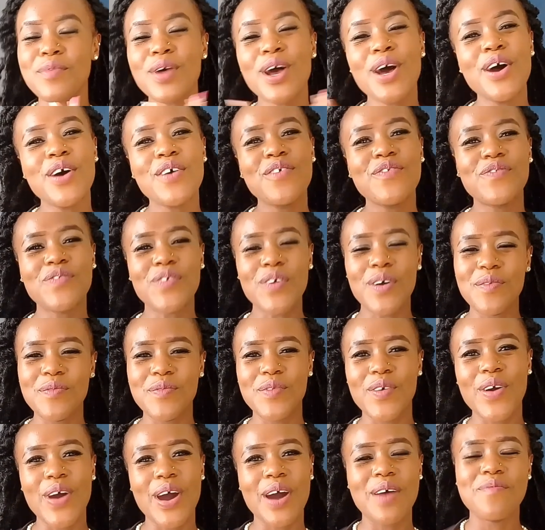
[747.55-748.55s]
for
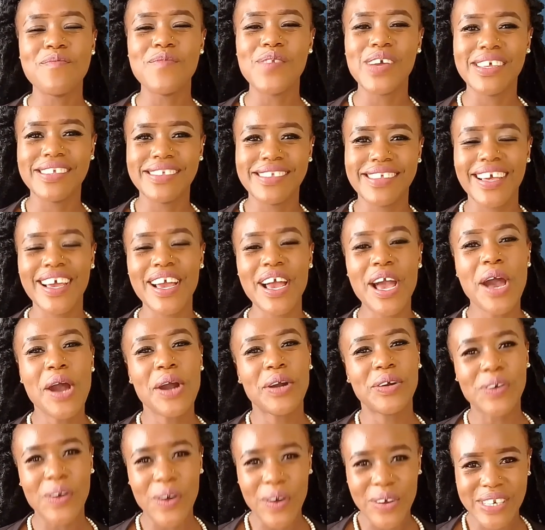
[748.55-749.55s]
more amazing
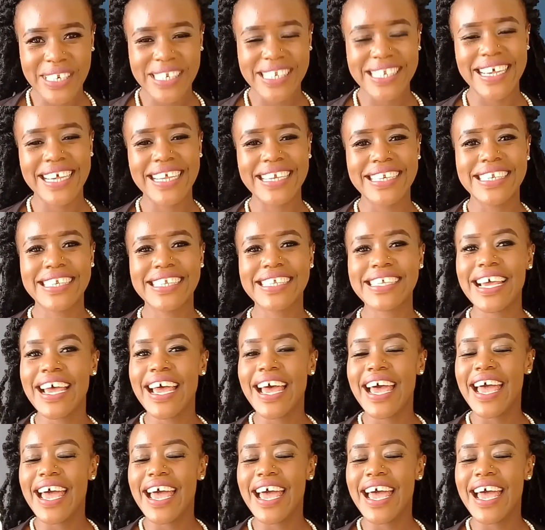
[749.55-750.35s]
content.